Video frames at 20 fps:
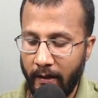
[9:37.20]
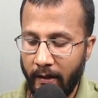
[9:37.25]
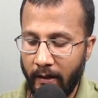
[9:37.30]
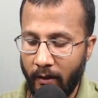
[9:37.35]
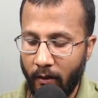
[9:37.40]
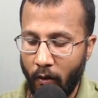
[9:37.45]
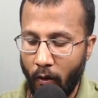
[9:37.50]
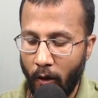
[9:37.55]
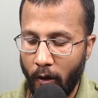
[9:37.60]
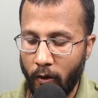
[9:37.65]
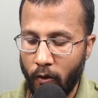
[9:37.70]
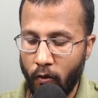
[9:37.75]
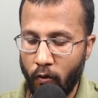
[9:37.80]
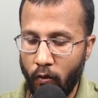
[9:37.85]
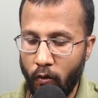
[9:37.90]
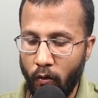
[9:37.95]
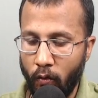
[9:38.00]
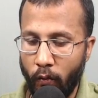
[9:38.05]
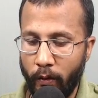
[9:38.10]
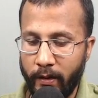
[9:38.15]

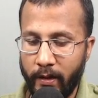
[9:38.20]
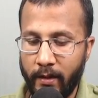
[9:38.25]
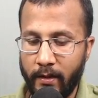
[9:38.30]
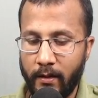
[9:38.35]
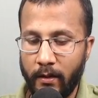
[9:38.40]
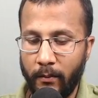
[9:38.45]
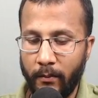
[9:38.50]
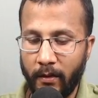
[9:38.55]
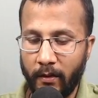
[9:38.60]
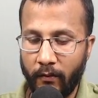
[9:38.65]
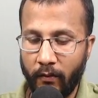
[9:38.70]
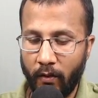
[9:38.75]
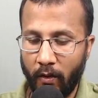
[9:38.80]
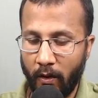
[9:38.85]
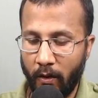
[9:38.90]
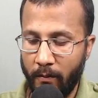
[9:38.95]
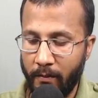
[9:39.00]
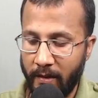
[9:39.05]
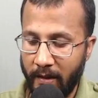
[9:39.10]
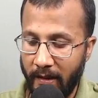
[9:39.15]
col2, which is number of
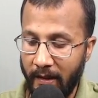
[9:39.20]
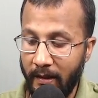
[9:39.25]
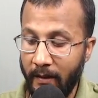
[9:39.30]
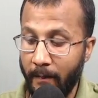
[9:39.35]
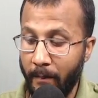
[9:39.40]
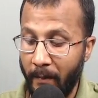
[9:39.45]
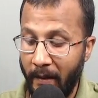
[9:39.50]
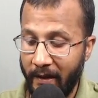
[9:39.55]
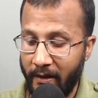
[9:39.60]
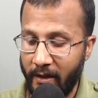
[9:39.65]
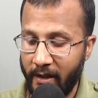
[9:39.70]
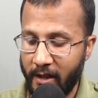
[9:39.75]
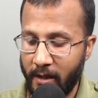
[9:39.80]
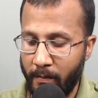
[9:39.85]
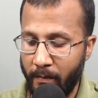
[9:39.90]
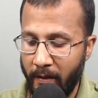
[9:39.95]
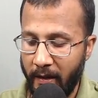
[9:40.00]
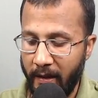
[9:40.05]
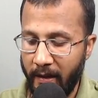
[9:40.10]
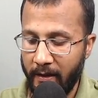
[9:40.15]
columns in matrix
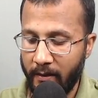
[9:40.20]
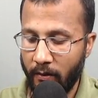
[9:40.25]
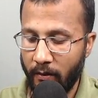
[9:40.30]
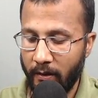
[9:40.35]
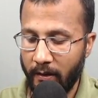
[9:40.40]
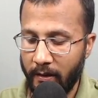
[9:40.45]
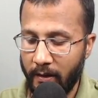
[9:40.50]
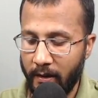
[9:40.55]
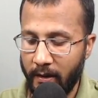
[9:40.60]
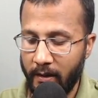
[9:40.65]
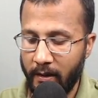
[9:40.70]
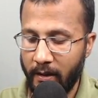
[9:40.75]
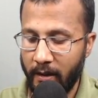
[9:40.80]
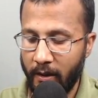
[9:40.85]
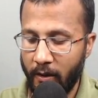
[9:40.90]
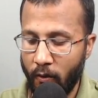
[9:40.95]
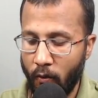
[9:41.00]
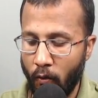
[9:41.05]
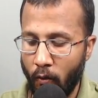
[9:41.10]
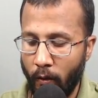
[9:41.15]
B. So this is
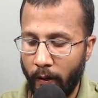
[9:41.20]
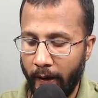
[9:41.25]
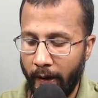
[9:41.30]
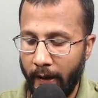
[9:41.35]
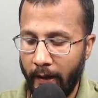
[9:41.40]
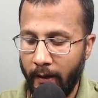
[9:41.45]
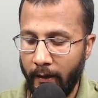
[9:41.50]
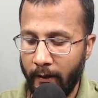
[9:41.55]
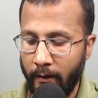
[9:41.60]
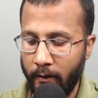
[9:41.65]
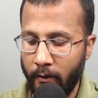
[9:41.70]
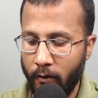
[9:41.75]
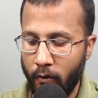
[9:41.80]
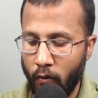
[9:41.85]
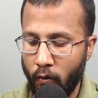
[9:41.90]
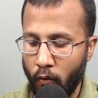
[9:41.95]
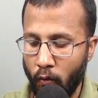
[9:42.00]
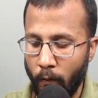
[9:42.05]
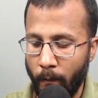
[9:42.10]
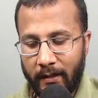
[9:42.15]

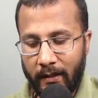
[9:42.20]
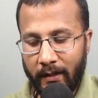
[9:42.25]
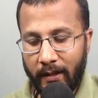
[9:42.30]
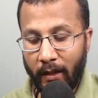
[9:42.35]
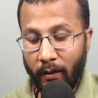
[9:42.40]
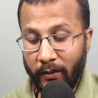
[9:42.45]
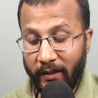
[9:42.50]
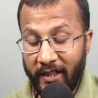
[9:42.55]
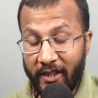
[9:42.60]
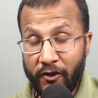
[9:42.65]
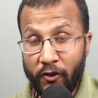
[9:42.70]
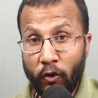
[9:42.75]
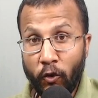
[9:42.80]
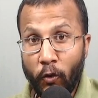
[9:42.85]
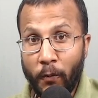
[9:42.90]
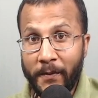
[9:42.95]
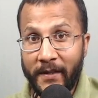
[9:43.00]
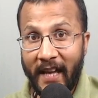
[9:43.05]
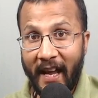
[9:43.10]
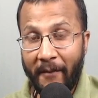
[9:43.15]
col2. Now these two
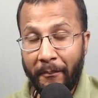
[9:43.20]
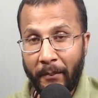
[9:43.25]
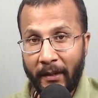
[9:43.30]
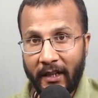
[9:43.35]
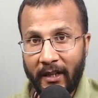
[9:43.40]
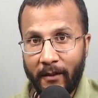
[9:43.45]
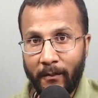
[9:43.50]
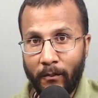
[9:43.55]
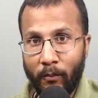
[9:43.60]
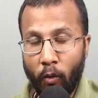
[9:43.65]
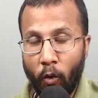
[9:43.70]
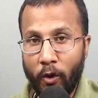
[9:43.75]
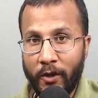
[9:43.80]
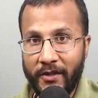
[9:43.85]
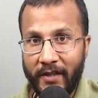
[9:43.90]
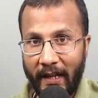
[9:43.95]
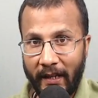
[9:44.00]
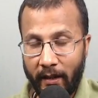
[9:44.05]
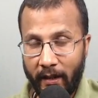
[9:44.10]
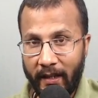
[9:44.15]
loops have become more
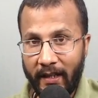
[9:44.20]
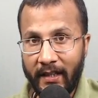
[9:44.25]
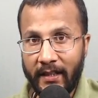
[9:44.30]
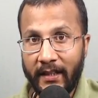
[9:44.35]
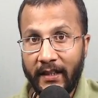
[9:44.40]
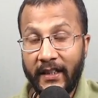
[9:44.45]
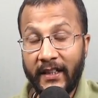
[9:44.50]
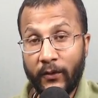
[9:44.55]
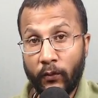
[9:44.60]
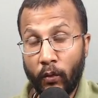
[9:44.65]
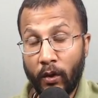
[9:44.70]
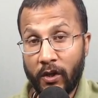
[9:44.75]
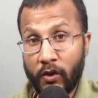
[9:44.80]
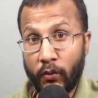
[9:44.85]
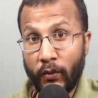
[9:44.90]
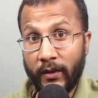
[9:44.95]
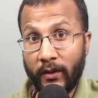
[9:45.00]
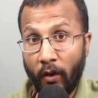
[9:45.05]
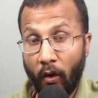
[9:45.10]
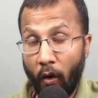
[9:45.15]
generic. It works
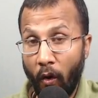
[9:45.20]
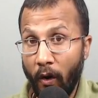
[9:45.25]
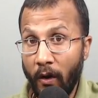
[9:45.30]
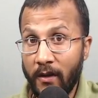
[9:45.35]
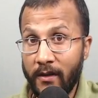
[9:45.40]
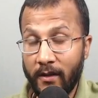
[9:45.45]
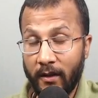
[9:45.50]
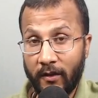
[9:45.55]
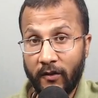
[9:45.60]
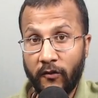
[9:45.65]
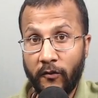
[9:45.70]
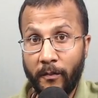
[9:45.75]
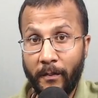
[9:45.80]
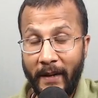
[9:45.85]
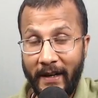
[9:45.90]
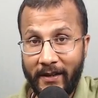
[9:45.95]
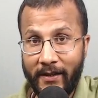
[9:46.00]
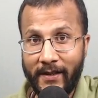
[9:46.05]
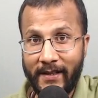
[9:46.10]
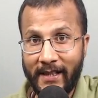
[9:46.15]
with all sort of
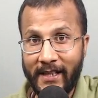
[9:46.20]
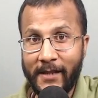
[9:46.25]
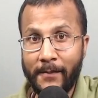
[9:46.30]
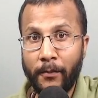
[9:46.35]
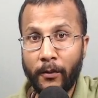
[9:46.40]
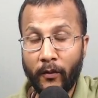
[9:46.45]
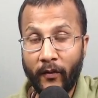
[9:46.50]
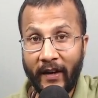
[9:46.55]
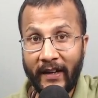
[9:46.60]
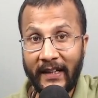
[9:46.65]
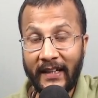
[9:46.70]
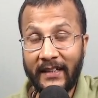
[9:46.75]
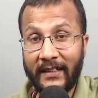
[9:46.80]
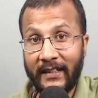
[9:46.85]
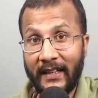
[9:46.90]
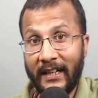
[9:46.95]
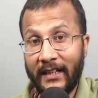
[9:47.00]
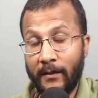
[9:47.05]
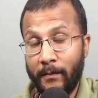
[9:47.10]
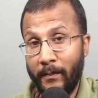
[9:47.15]
matrices provided
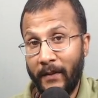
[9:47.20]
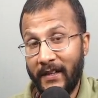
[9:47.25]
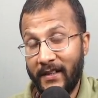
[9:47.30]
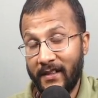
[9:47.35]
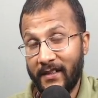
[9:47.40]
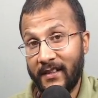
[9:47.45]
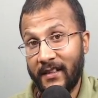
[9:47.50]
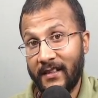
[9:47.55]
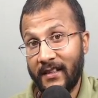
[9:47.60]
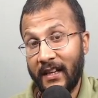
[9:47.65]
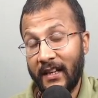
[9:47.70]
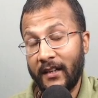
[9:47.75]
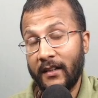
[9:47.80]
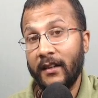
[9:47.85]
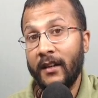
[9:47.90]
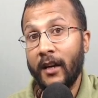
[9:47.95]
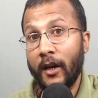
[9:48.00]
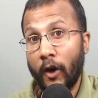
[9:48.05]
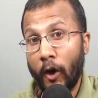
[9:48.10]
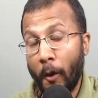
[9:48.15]
that matrices
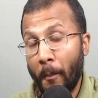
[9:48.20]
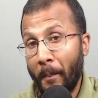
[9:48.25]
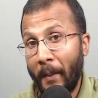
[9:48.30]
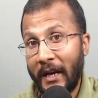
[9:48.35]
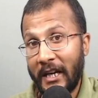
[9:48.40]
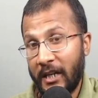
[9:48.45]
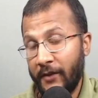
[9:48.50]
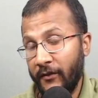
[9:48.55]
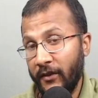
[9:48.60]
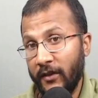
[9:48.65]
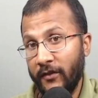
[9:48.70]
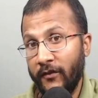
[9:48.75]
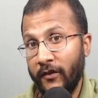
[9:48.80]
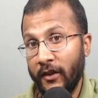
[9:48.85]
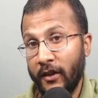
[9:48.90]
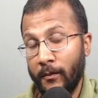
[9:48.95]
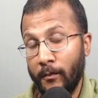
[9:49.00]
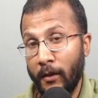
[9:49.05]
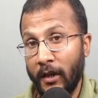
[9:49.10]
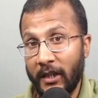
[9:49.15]
are compatible
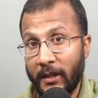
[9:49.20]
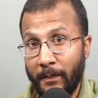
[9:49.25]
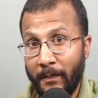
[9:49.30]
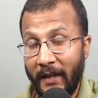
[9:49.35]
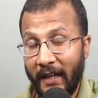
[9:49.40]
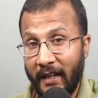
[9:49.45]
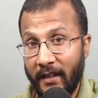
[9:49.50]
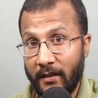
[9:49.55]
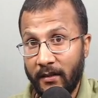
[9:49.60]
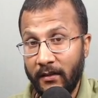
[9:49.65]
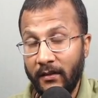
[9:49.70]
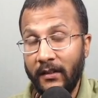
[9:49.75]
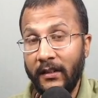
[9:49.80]
for multiplication.